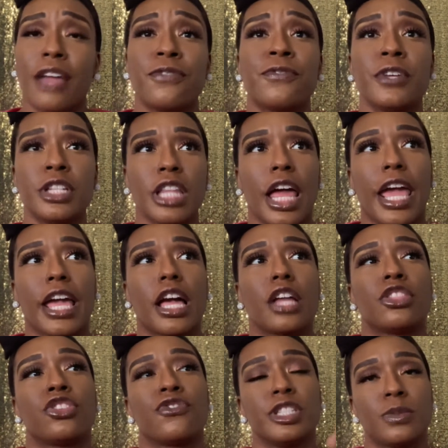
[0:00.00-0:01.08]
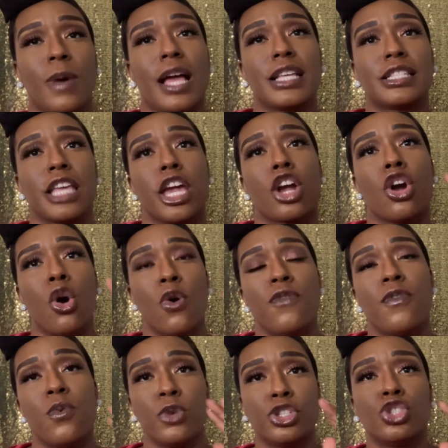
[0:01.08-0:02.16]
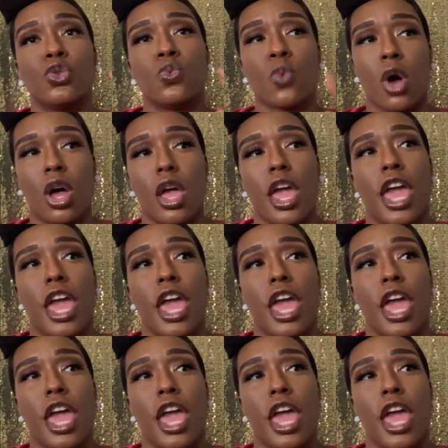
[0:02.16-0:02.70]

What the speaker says: feel like the reason why I say go for what you want